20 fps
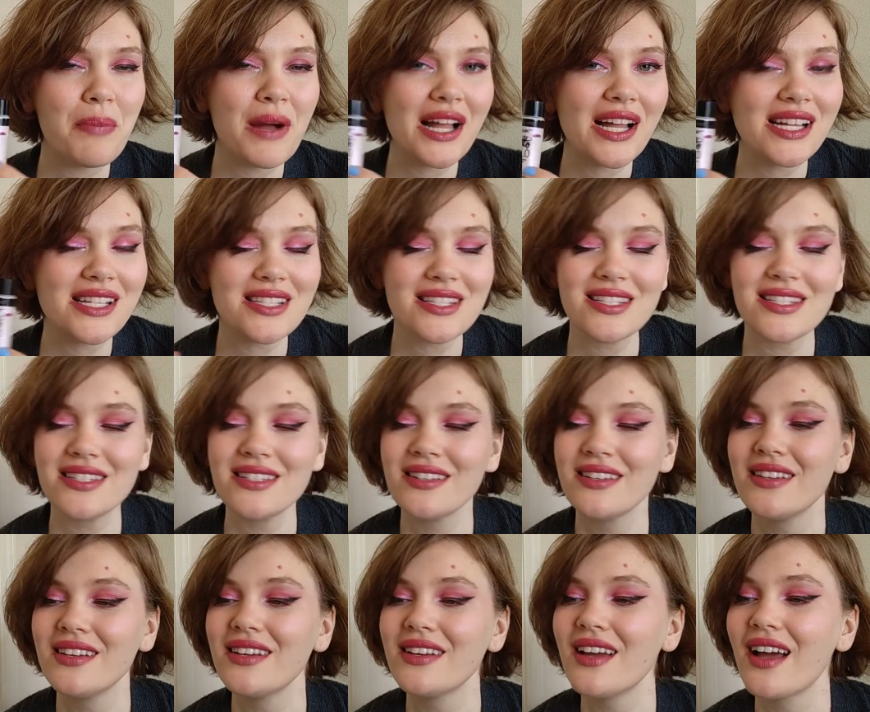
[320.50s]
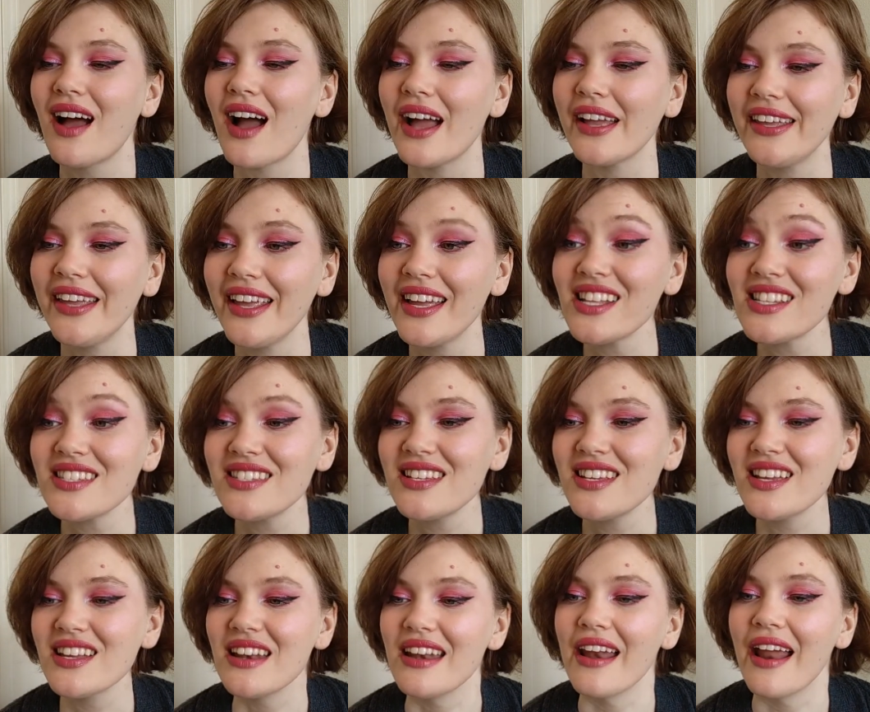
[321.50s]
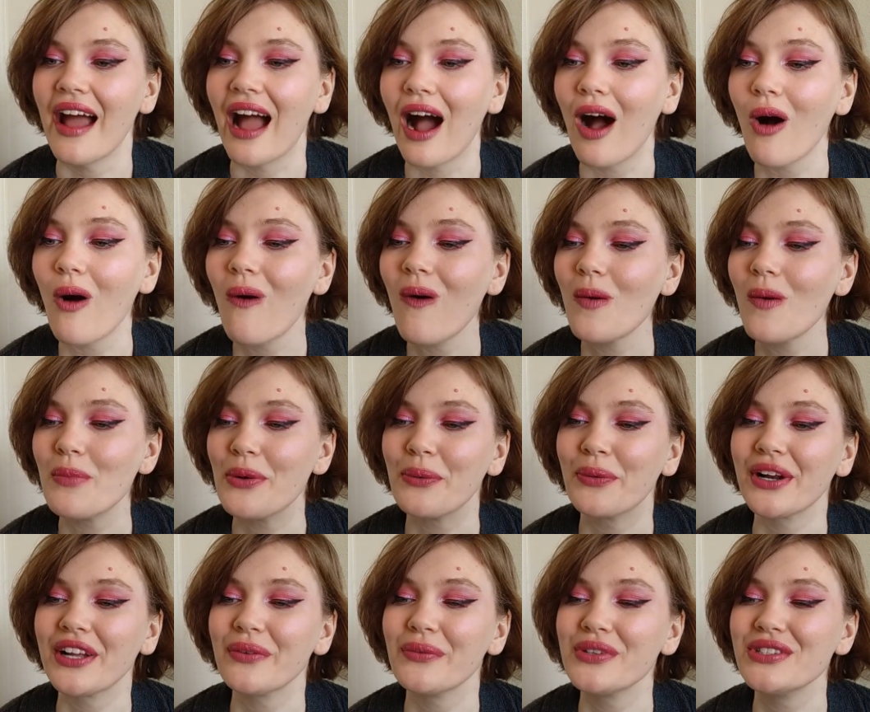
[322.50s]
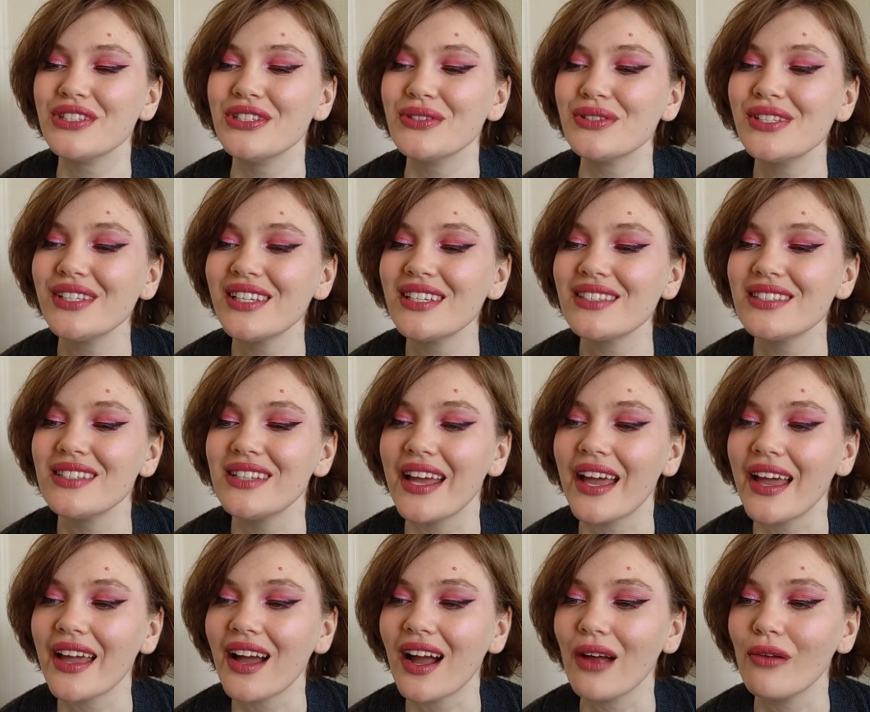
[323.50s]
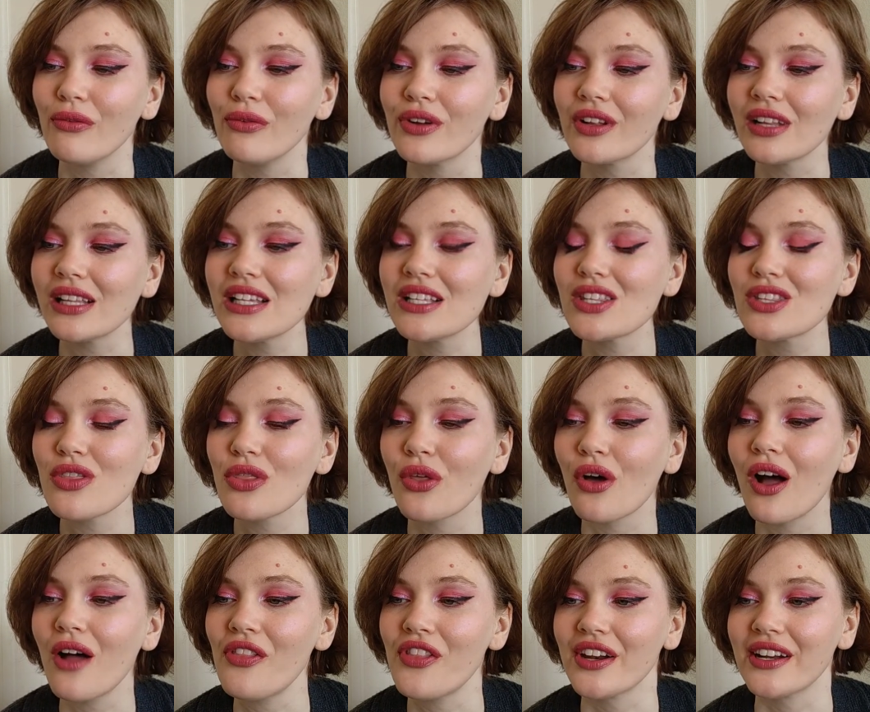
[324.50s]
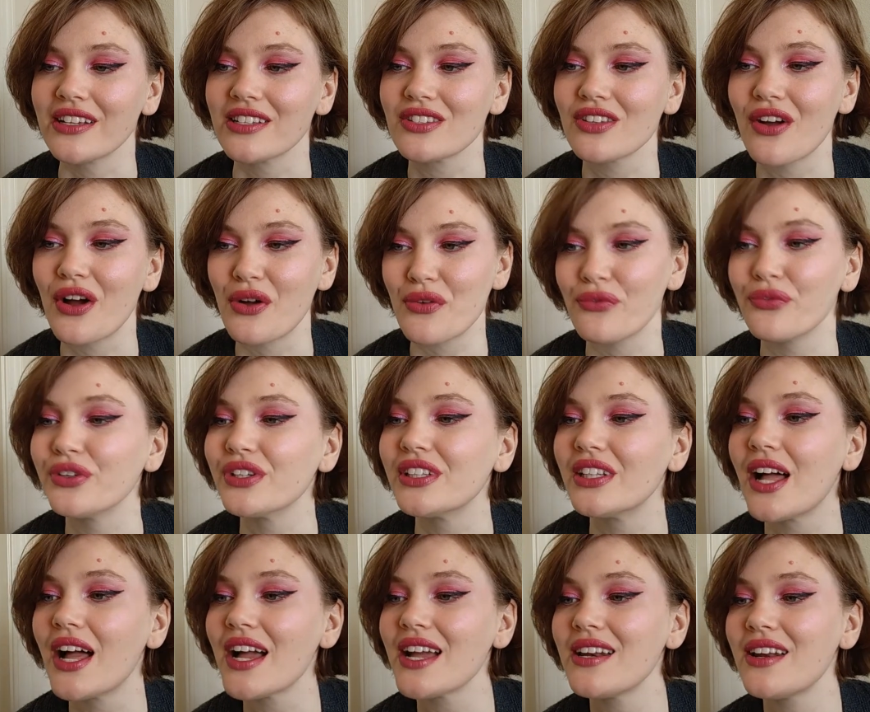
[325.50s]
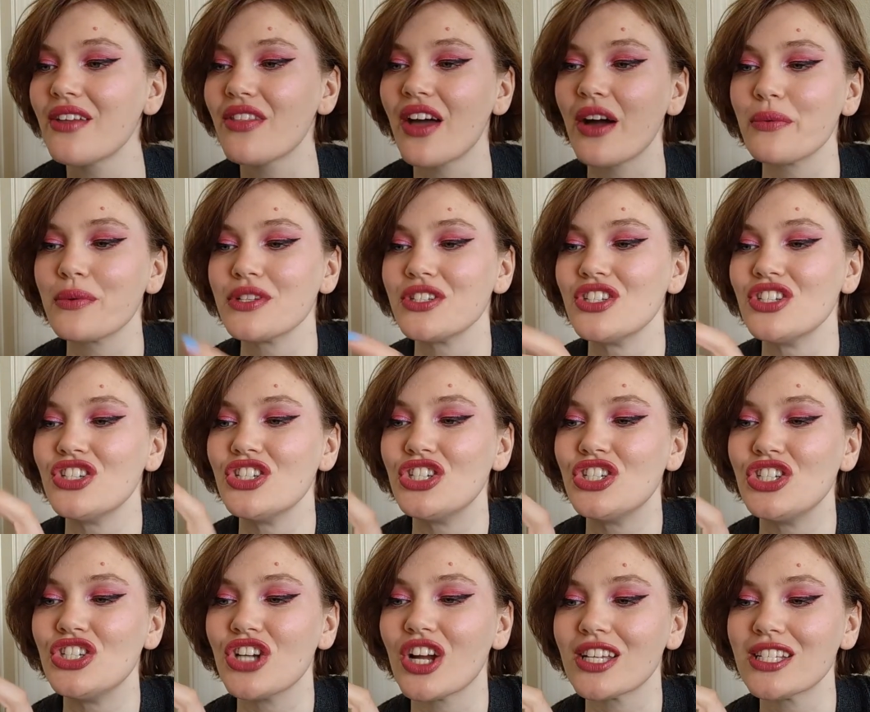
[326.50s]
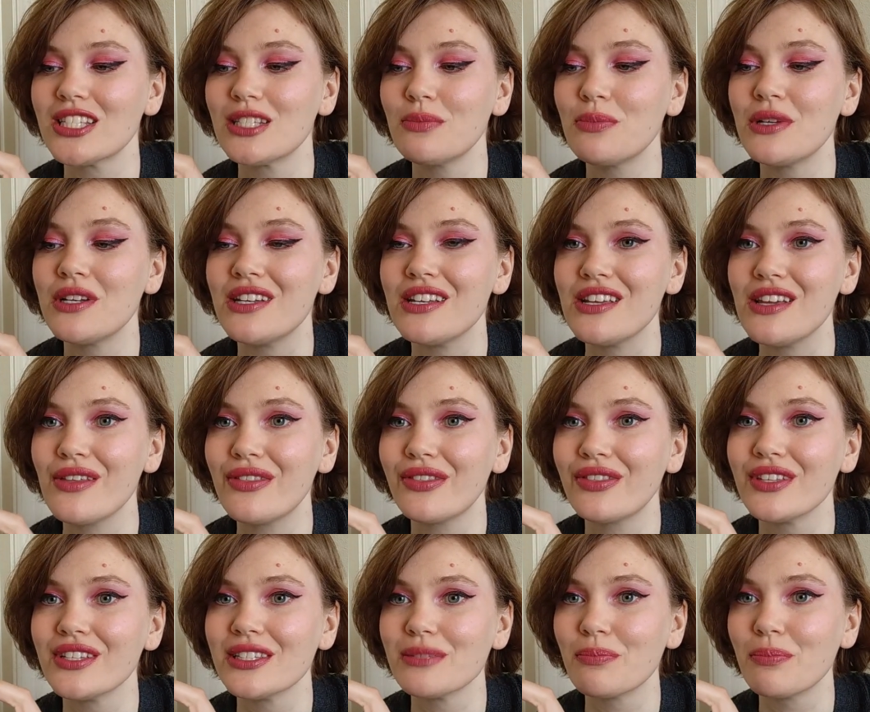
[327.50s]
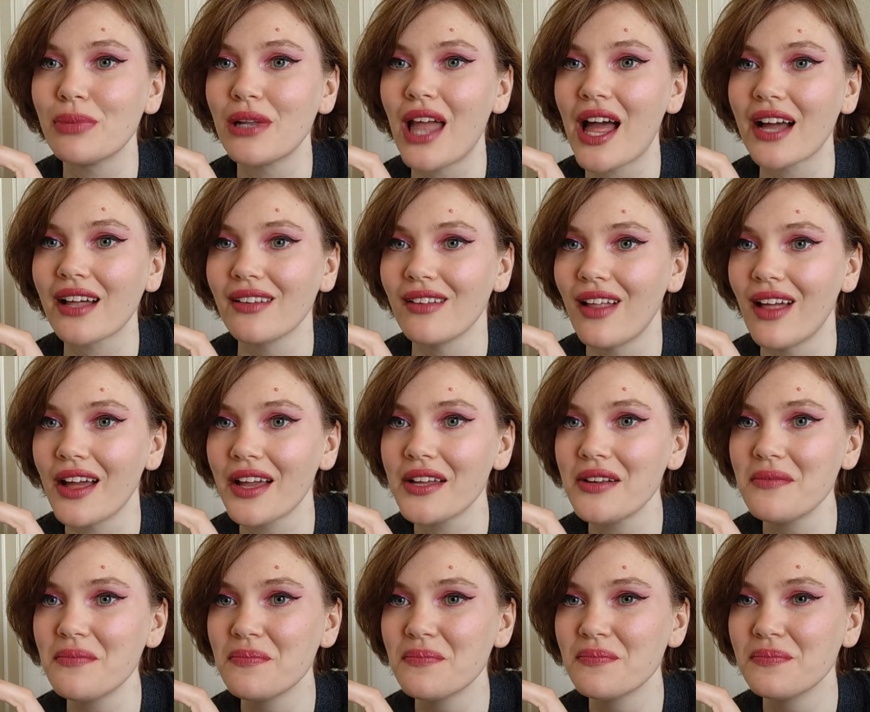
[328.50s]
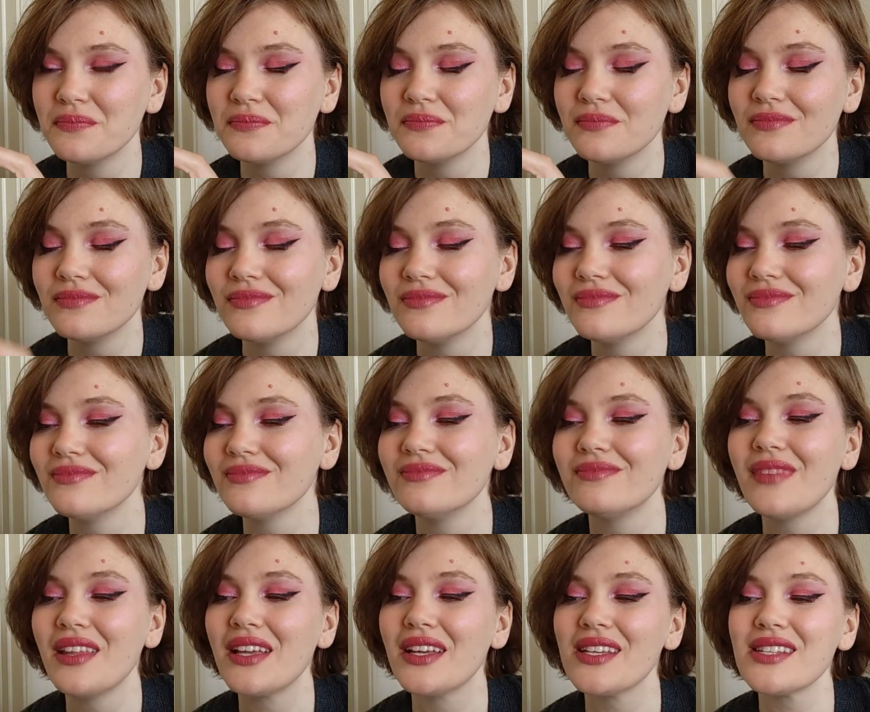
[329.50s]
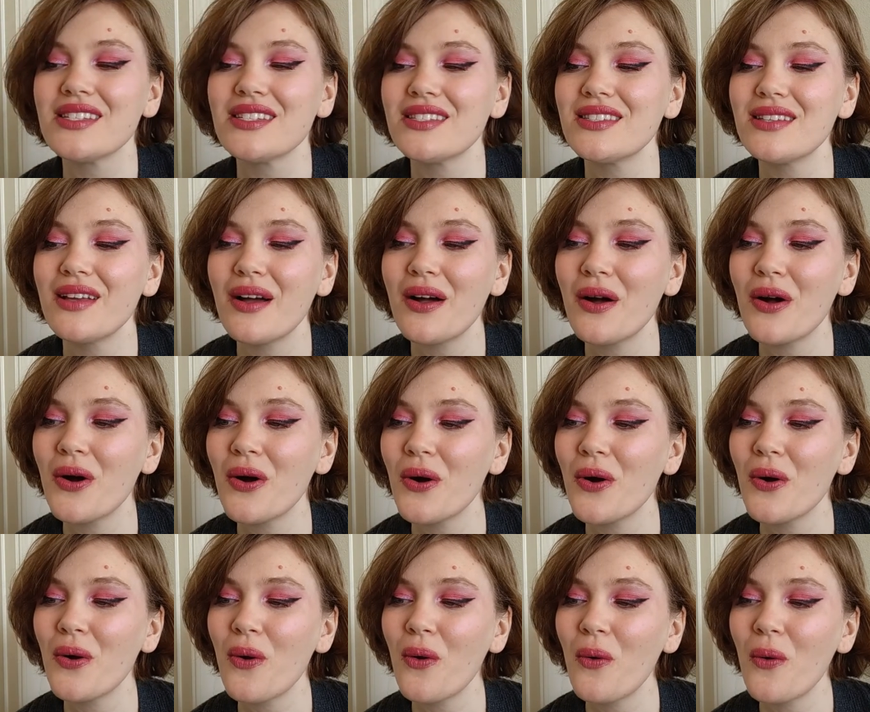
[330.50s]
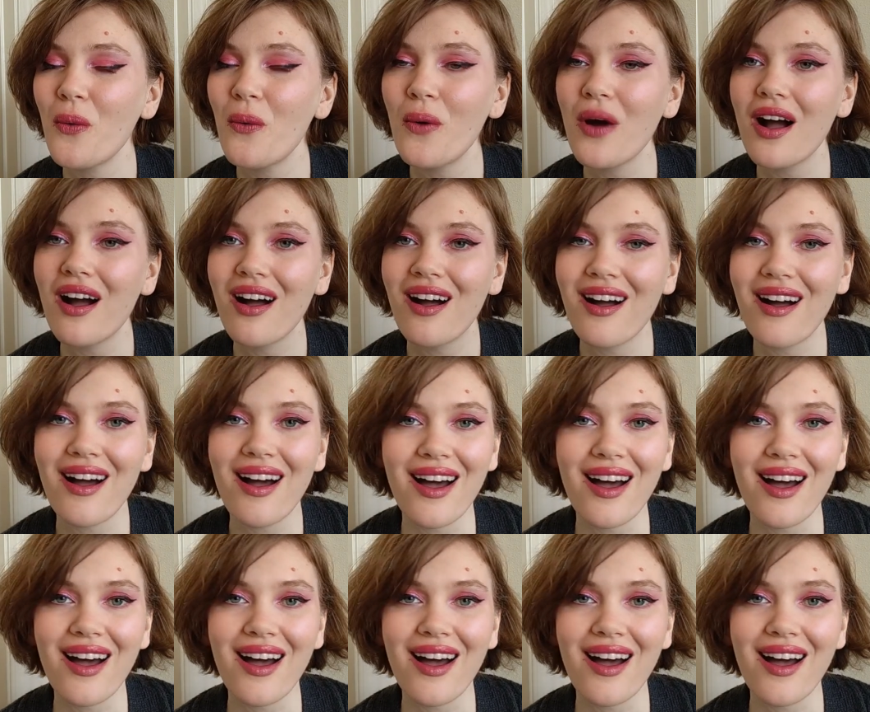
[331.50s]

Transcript: but I can't see it now, but when I was using it today, I really thought that I saw a fill line that was just beneath this black line. So